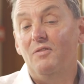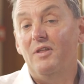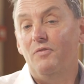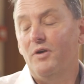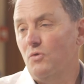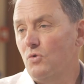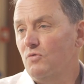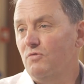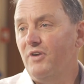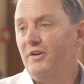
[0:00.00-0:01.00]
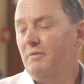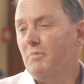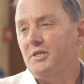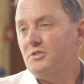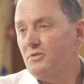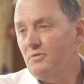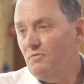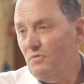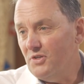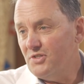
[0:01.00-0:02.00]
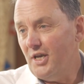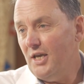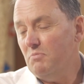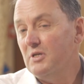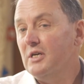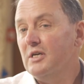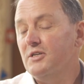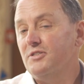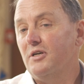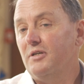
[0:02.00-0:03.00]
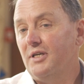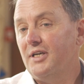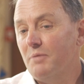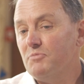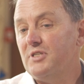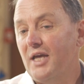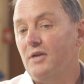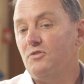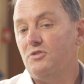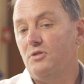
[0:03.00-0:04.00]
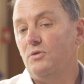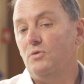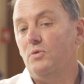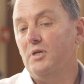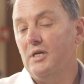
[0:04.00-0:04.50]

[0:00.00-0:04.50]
They're all very much the same. So it comes down to